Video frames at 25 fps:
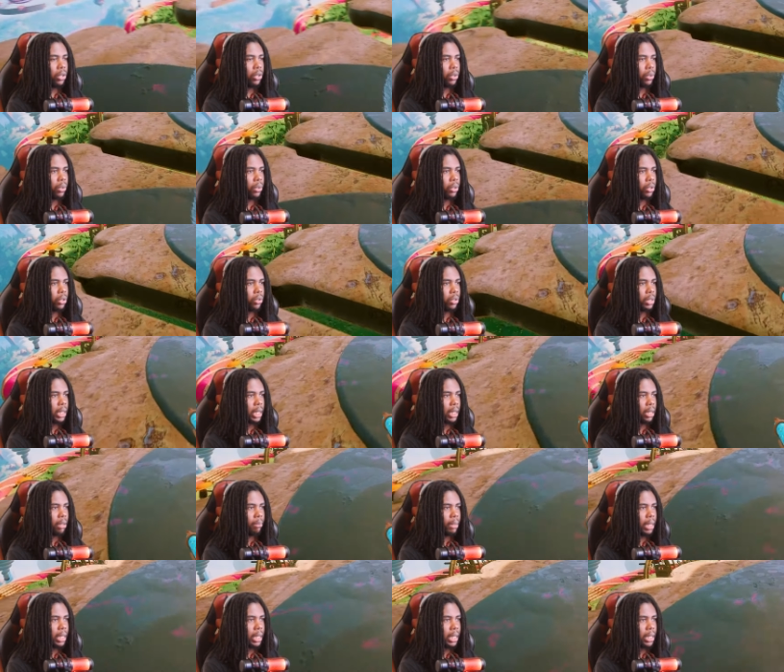you you
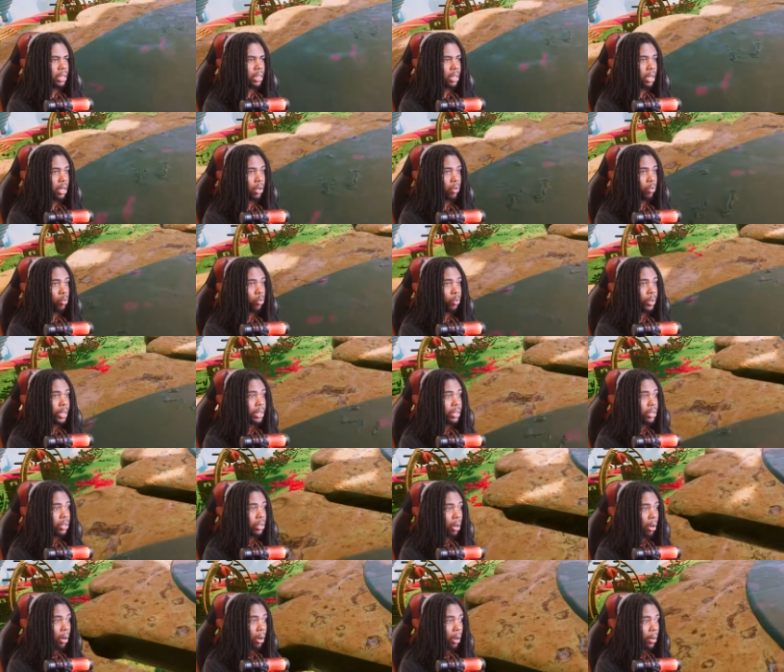telling me it's gonna
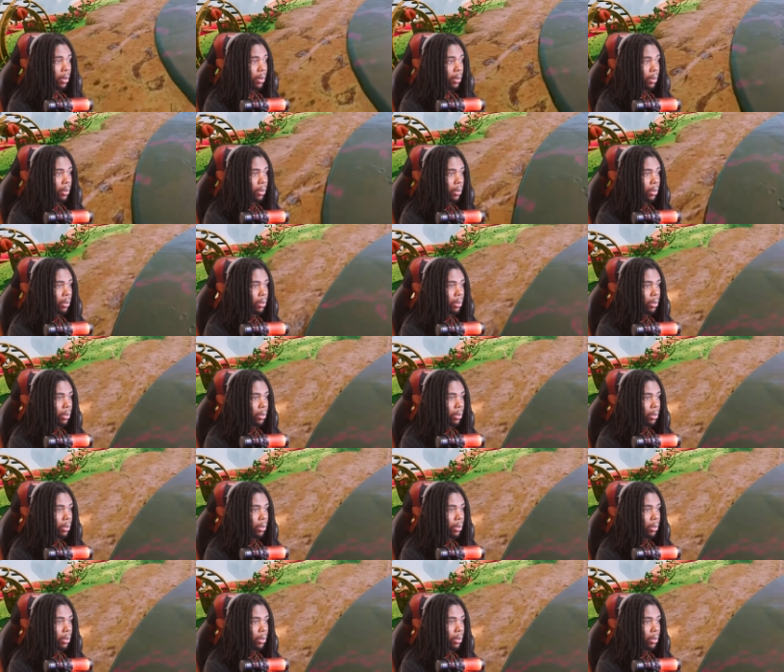restart?